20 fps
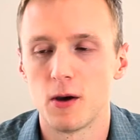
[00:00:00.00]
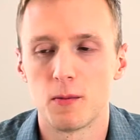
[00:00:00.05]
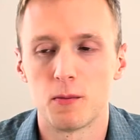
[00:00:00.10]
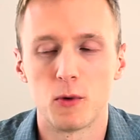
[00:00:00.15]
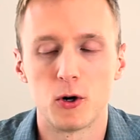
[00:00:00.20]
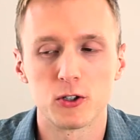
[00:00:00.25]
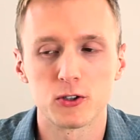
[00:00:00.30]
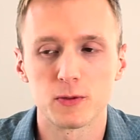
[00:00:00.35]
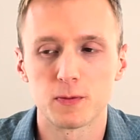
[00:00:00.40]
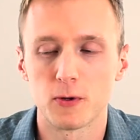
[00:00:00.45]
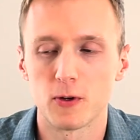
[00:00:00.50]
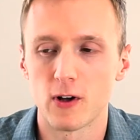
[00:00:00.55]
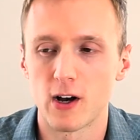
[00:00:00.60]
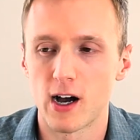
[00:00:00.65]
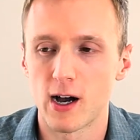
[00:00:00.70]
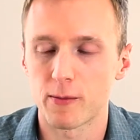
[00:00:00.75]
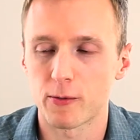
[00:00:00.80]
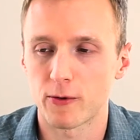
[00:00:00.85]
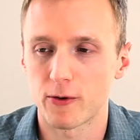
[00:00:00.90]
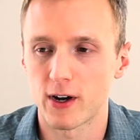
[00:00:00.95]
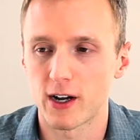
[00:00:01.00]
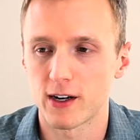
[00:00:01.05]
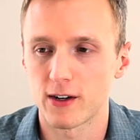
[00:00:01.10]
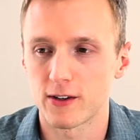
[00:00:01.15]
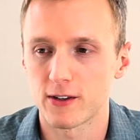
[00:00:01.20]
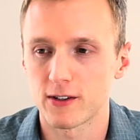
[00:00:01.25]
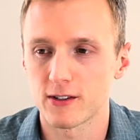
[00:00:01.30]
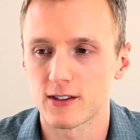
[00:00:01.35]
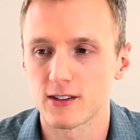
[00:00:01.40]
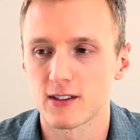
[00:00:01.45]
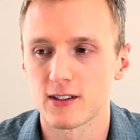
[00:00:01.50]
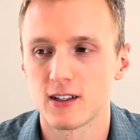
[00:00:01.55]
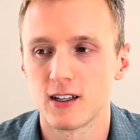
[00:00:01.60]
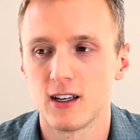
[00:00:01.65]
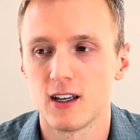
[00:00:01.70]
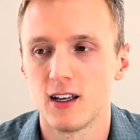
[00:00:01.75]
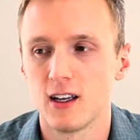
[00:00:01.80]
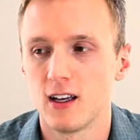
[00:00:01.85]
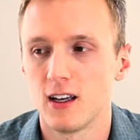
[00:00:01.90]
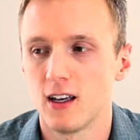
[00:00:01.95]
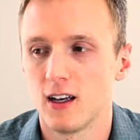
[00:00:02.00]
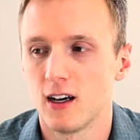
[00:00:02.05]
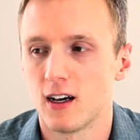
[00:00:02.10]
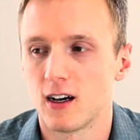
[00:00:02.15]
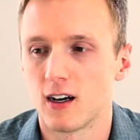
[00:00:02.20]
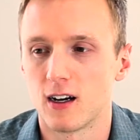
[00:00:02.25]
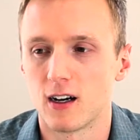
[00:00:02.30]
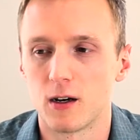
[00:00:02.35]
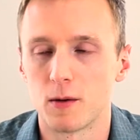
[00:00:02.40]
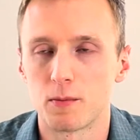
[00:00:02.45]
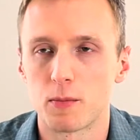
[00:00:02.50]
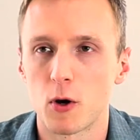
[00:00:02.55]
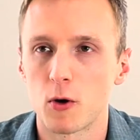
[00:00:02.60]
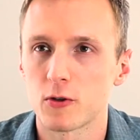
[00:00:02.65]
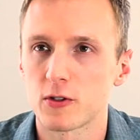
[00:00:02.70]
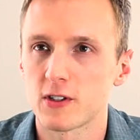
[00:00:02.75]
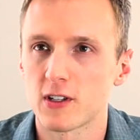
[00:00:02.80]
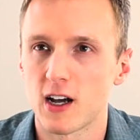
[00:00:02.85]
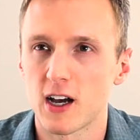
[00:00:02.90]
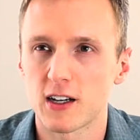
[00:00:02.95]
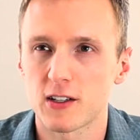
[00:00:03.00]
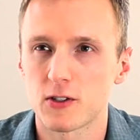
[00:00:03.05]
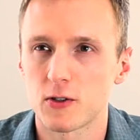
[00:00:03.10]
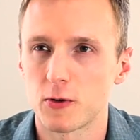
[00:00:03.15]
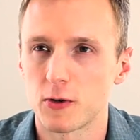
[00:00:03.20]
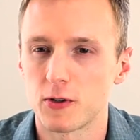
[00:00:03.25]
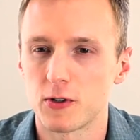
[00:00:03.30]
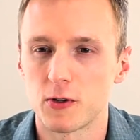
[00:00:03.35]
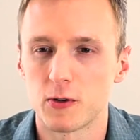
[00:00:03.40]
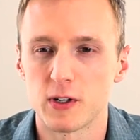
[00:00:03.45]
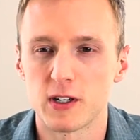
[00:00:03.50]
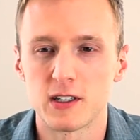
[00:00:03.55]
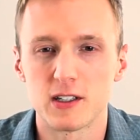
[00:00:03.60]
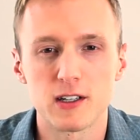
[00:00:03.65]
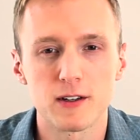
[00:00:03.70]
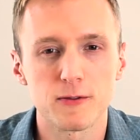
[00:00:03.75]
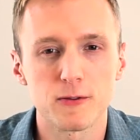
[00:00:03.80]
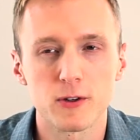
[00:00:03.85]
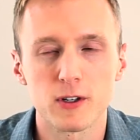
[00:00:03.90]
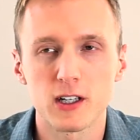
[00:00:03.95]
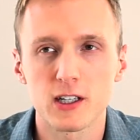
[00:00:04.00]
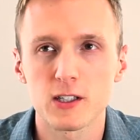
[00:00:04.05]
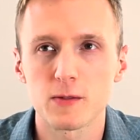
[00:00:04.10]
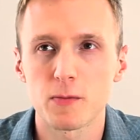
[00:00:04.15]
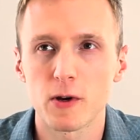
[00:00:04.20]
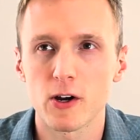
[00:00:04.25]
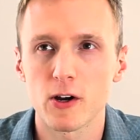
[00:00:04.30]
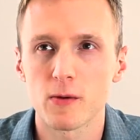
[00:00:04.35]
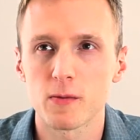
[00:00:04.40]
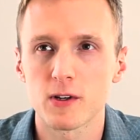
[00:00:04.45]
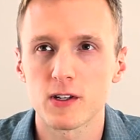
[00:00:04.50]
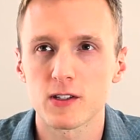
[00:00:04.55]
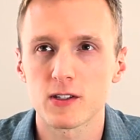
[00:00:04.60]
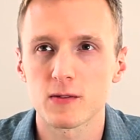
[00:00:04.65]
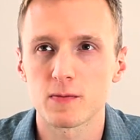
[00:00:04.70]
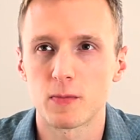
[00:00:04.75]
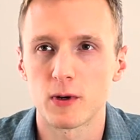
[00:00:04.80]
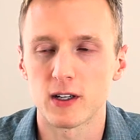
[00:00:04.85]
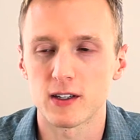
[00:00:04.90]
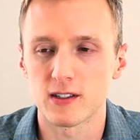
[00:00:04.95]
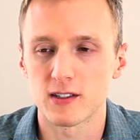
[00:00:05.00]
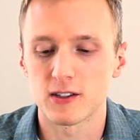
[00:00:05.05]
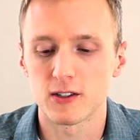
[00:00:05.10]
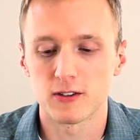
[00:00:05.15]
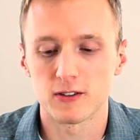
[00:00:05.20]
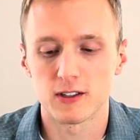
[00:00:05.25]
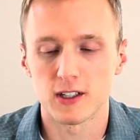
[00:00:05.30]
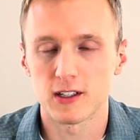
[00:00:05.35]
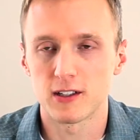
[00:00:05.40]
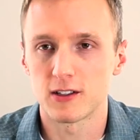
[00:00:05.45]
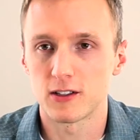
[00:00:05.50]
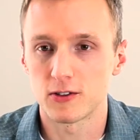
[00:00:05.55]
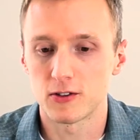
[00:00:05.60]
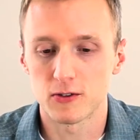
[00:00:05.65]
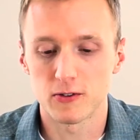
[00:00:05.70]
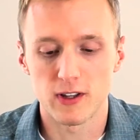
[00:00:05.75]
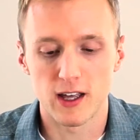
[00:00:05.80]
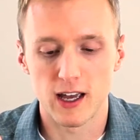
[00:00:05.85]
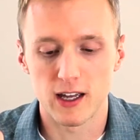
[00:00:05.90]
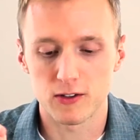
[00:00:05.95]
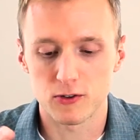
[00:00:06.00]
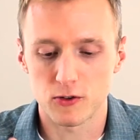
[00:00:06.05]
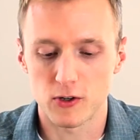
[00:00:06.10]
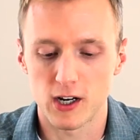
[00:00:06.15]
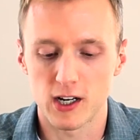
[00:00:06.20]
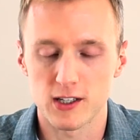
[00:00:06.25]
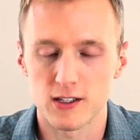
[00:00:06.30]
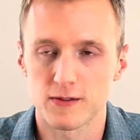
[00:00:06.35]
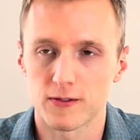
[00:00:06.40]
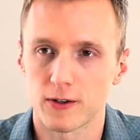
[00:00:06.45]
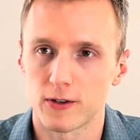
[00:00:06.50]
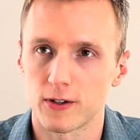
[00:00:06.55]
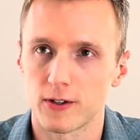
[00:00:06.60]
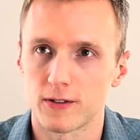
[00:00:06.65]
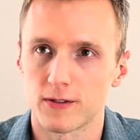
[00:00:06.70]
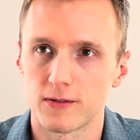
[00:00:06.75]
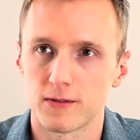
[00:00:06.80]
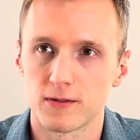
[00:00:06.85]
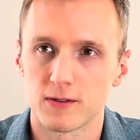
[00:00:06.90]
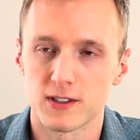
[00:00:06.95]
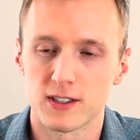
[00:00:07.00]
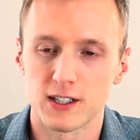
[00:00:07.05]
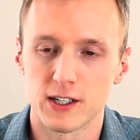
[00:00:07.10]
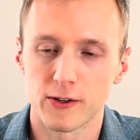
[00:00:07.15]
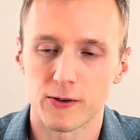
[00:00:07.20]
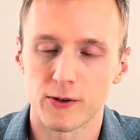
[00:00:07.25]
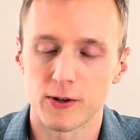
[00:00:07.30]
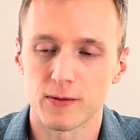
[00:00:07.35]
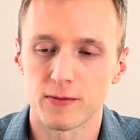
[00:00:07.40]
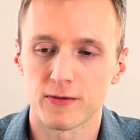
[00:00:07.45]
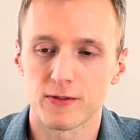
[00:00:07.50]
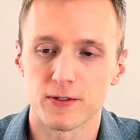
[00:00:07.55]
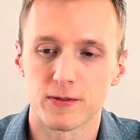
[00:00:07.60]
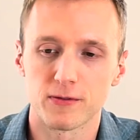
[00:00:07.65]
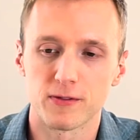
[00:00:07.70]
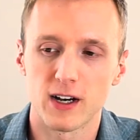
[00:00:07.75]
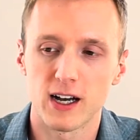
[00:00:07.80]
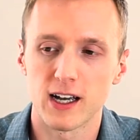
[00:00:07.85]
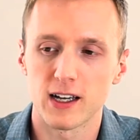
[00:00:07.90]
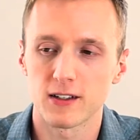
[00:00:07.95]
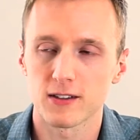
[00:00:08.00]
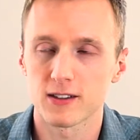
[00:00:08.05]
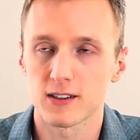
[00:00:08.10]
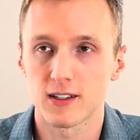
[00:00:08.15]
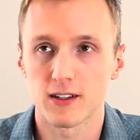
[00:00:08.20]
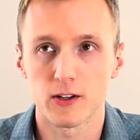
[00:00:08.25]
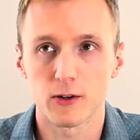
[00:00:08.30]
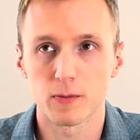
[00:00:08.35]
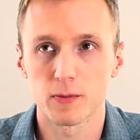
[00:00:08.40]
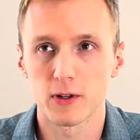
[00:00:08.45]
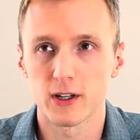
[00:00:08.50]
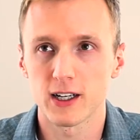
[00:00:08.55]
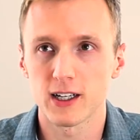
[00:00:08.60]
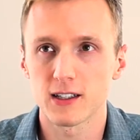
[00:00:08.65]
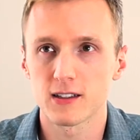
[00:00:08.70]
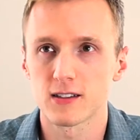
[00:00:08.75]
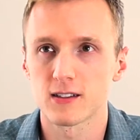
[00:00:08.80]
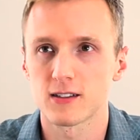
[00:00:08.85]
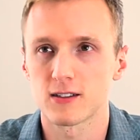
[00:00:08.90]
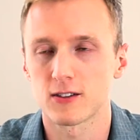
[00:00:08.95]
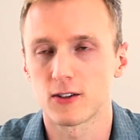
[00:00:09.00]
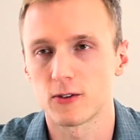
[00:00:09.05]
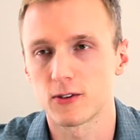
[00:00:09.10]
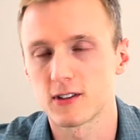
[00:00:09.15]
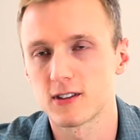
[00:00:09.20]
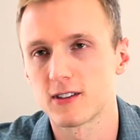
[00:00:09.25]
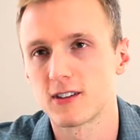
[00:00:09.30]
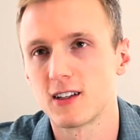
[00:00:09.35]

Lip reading: multiple operators, postdocs who are doing different experiments but still need to do that transfer of serum from vials to their plates. So